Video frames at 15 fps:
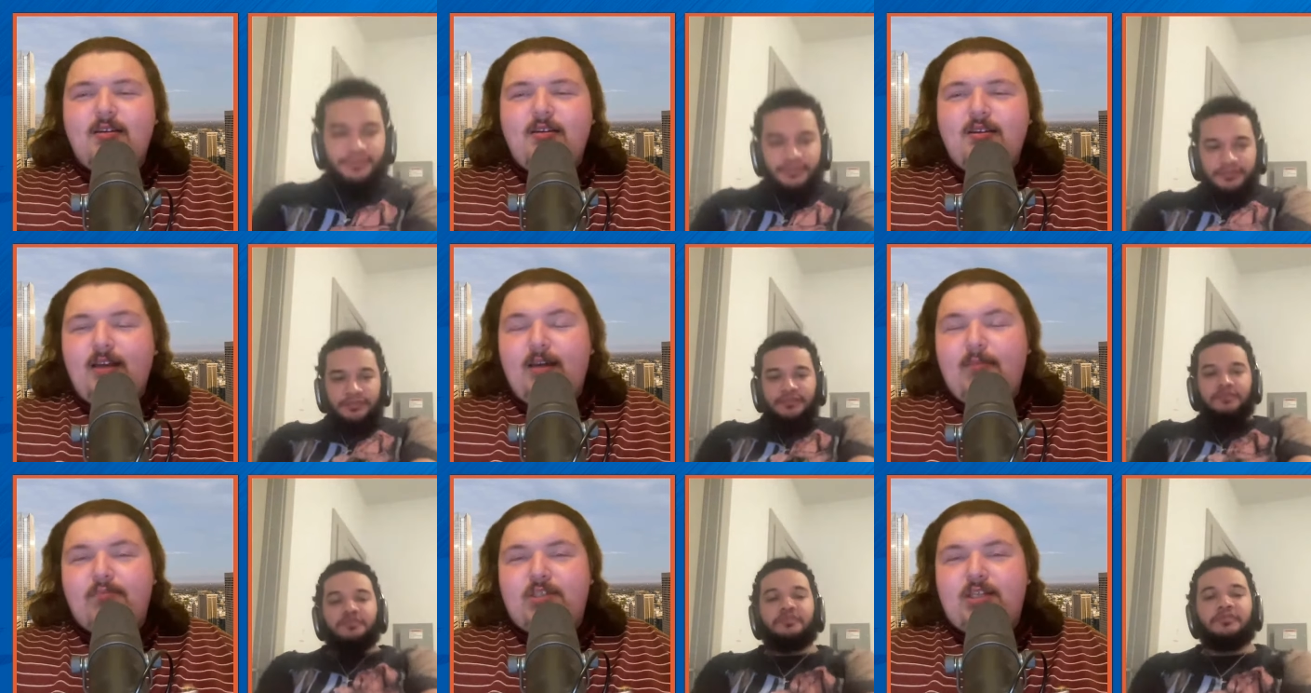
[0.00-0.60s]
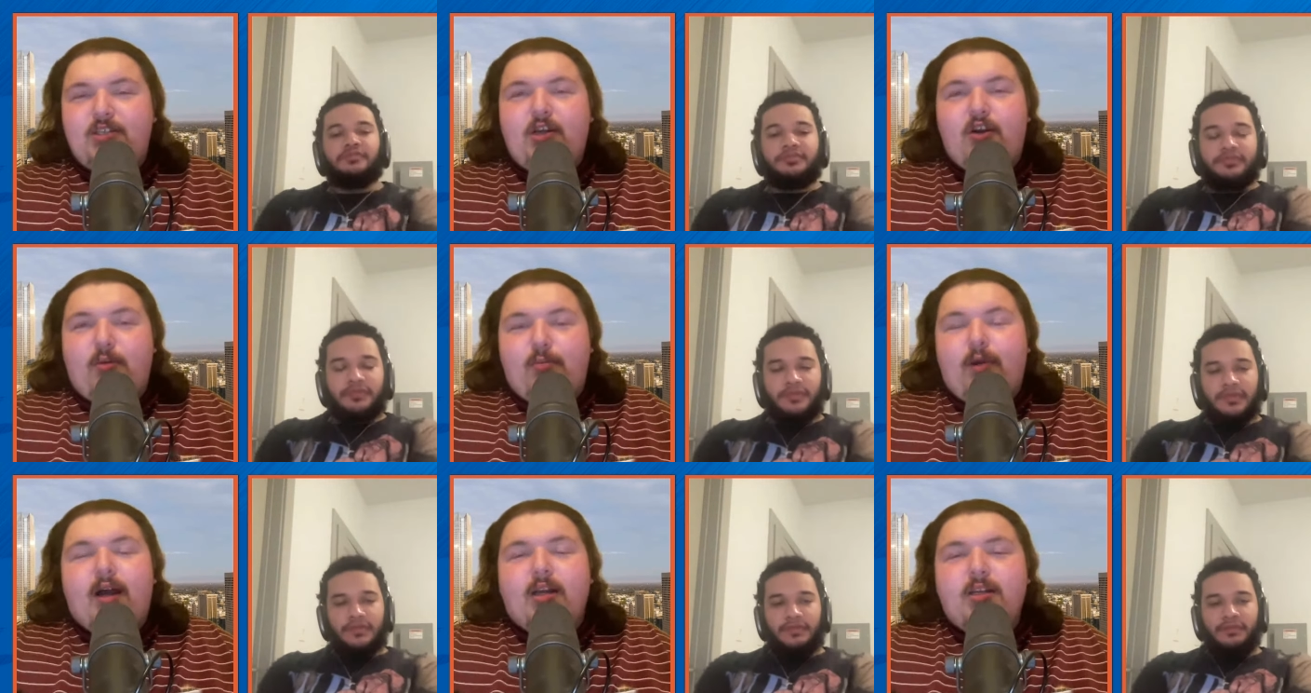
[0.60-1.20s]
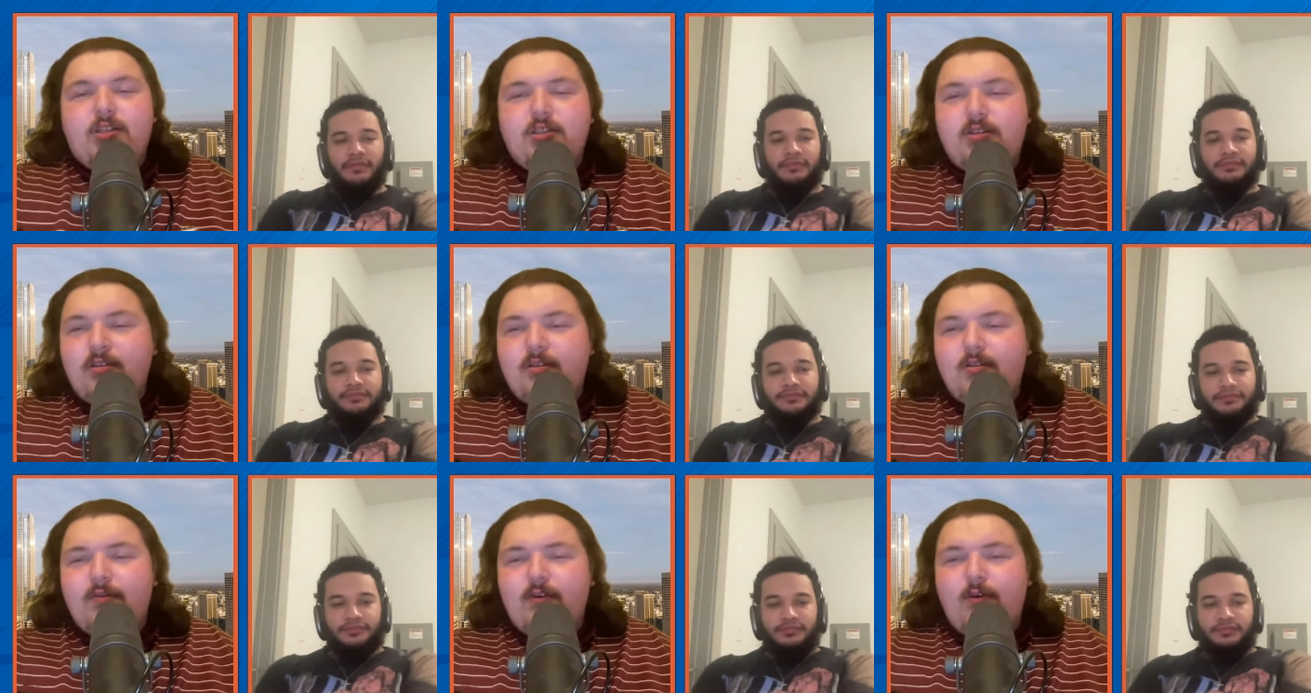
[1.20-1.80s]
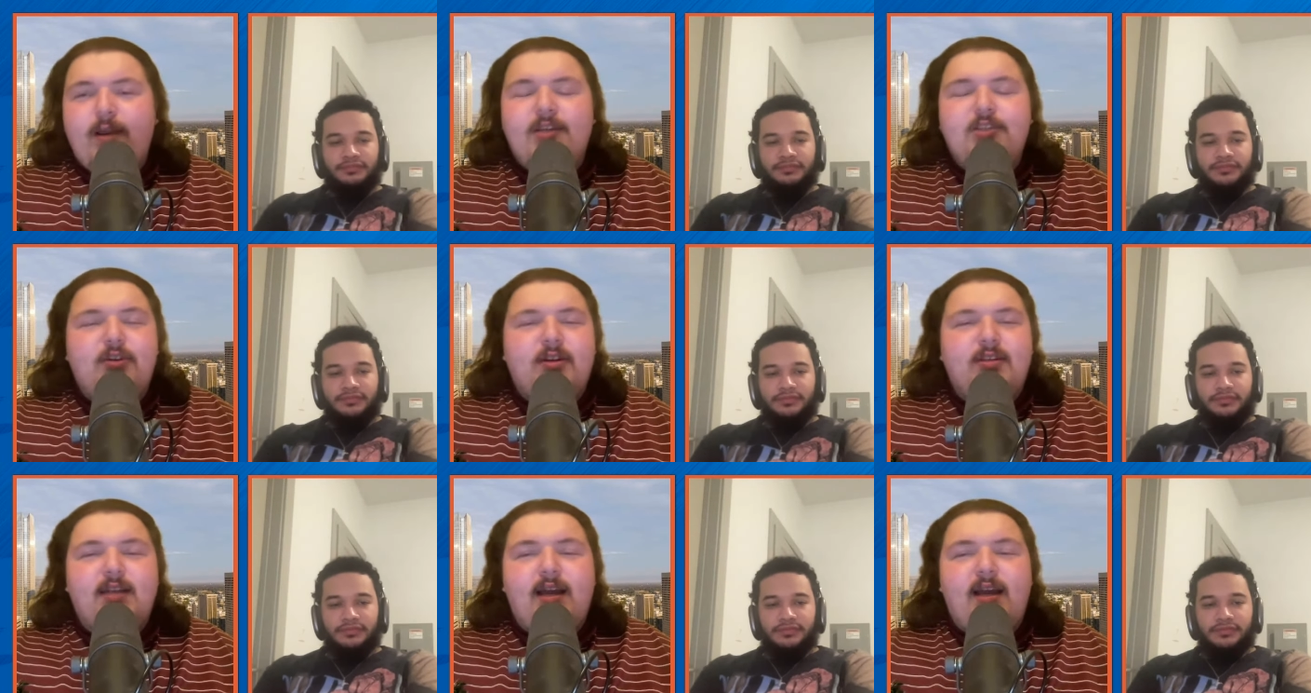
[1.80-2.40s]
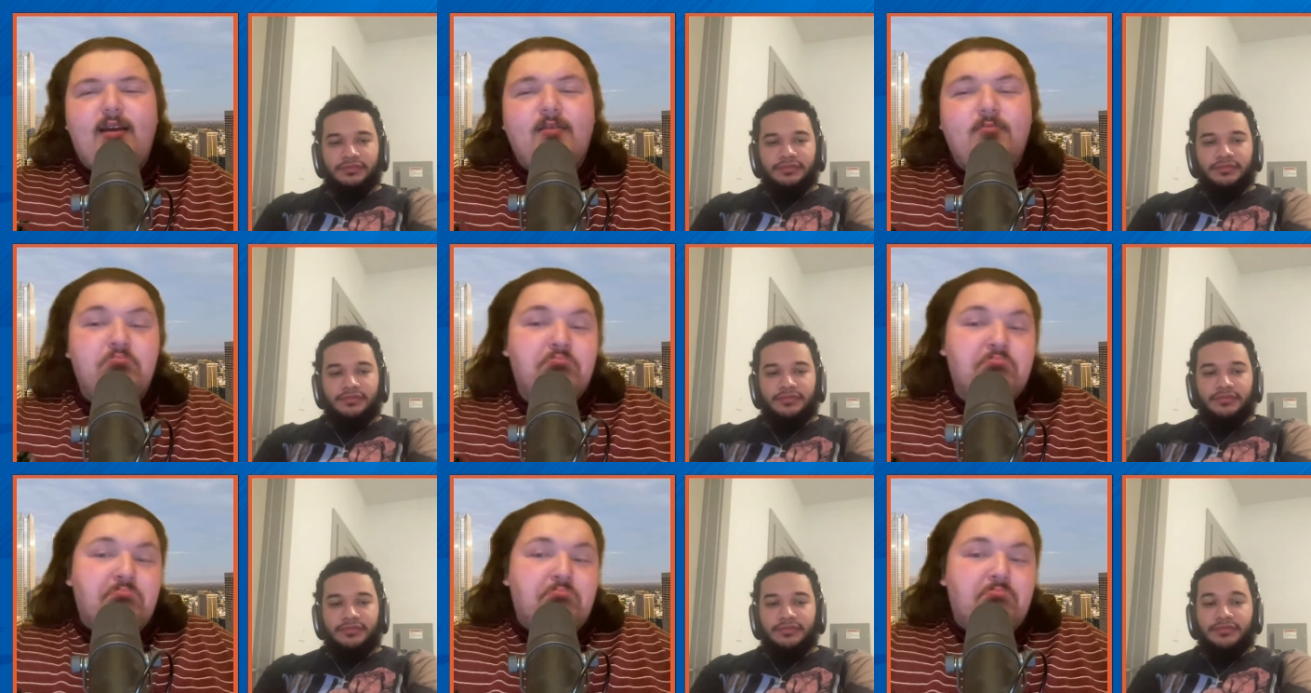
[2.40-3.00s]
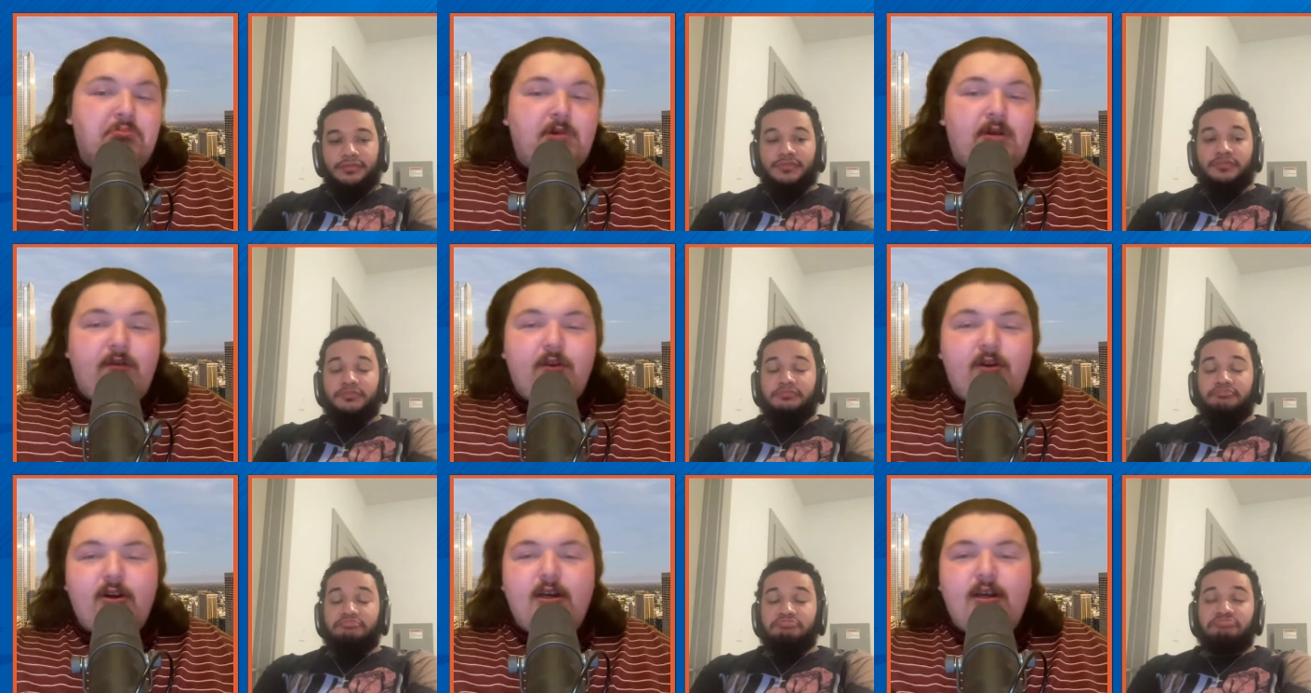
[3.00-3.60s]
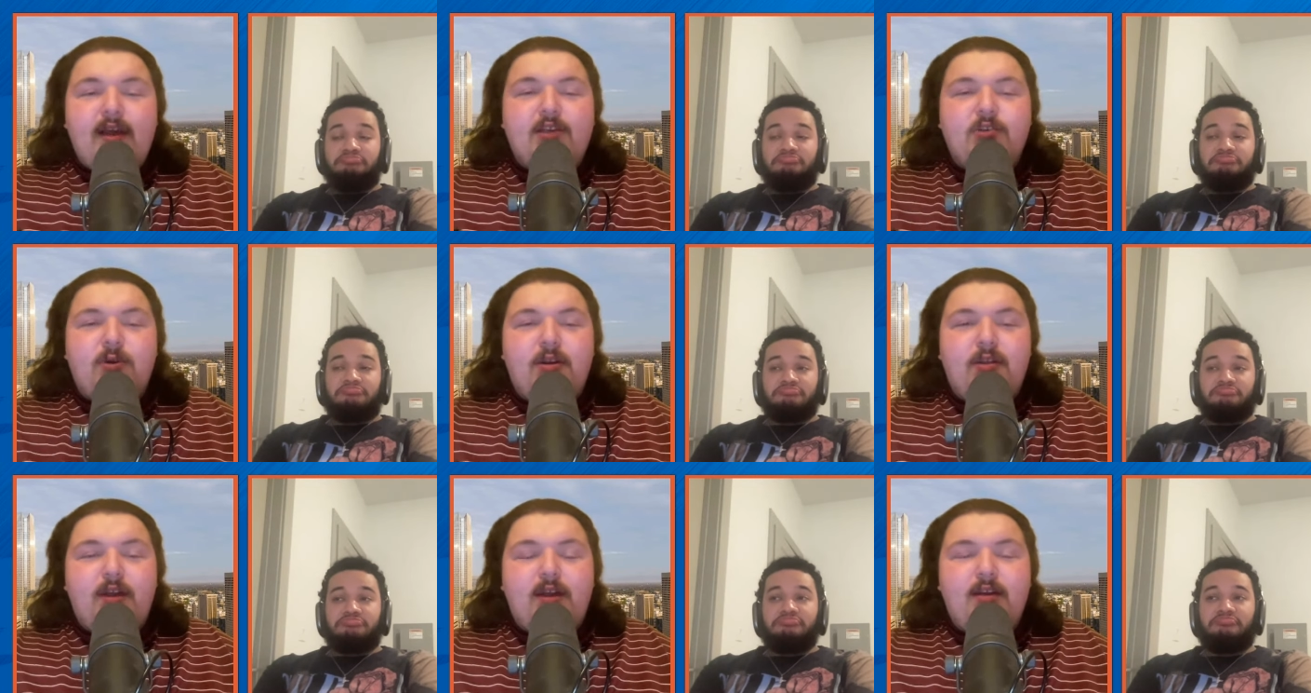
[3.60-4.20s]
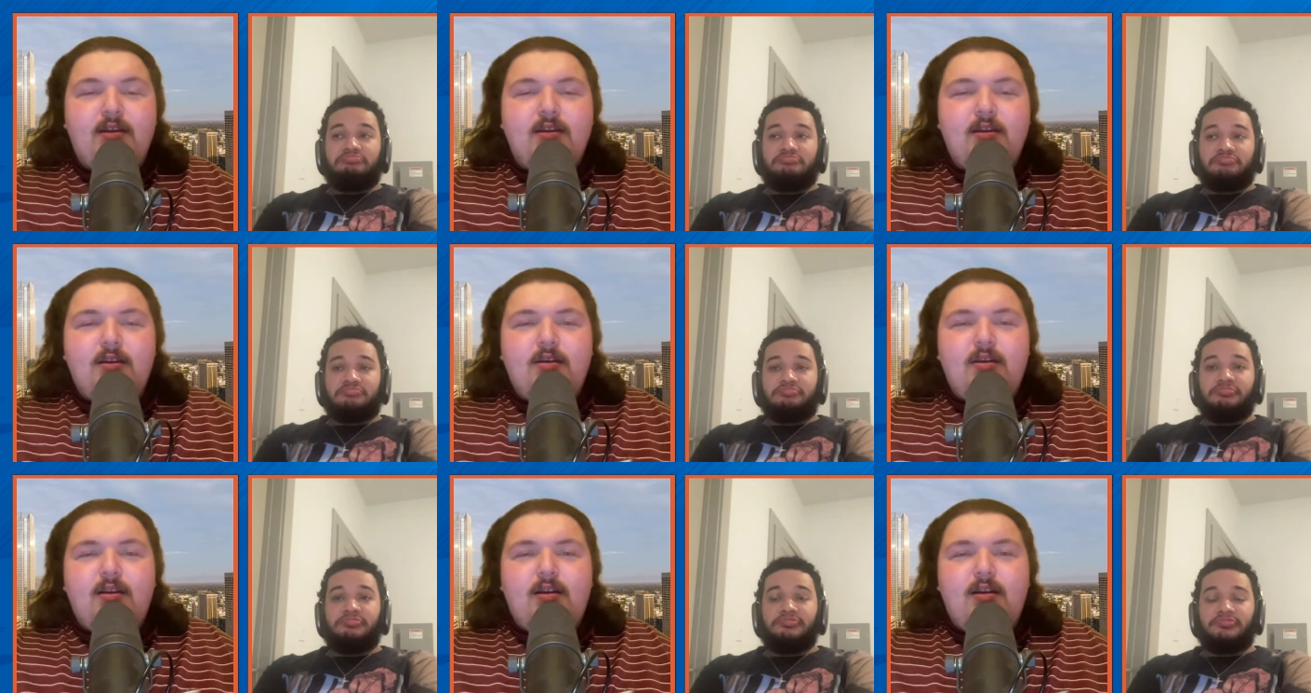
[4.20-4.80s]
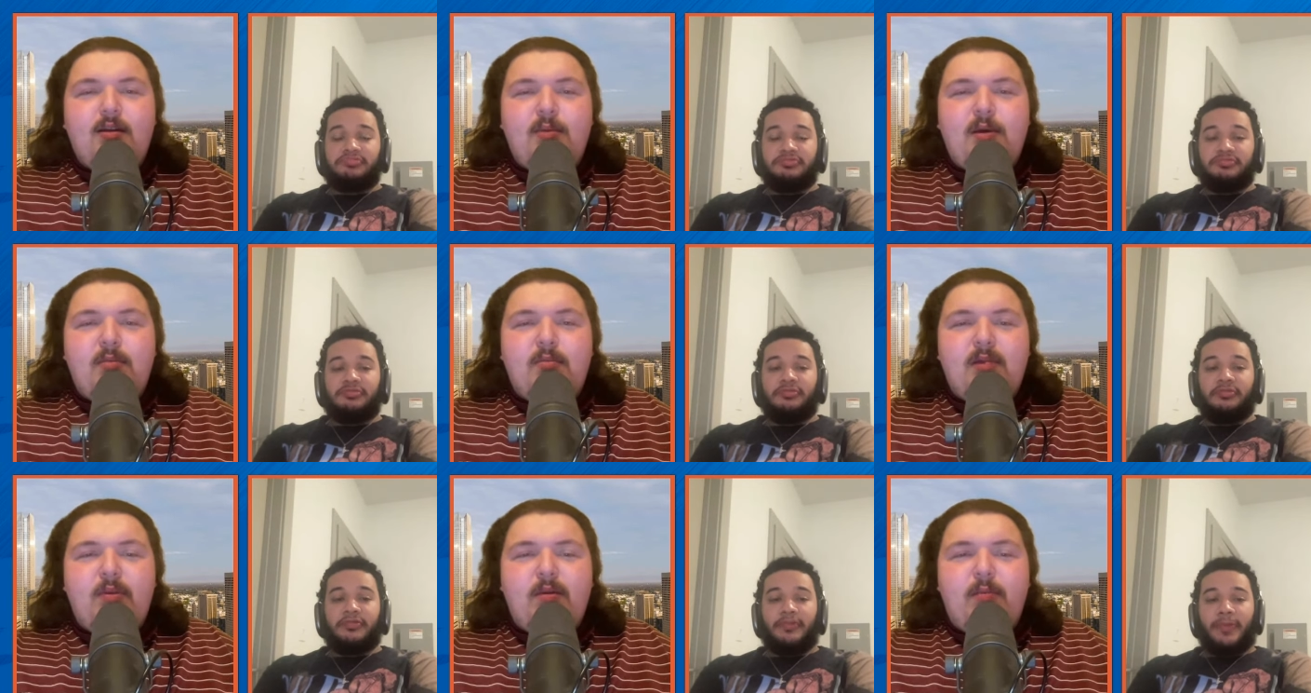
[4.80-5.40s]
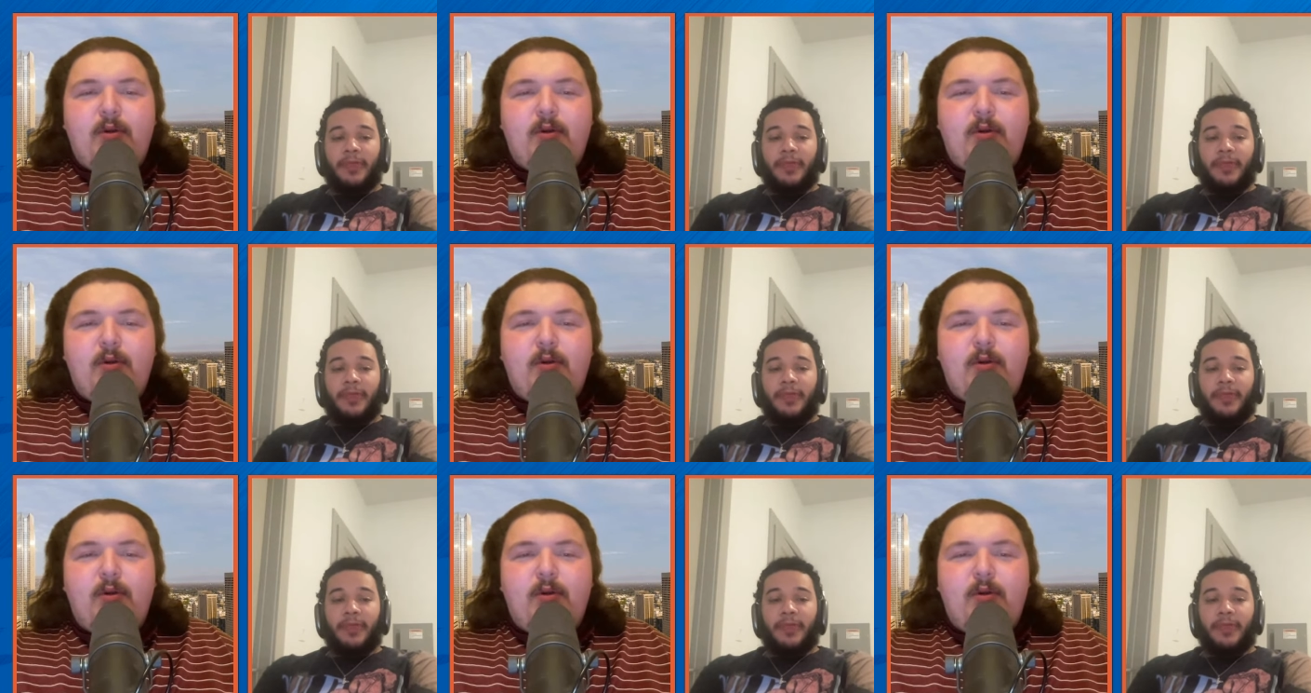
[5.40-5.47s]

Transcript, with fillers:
Speaker 1: you get six hundred bucks for wagering ten. If you're into that sort of thing, uh, maybe a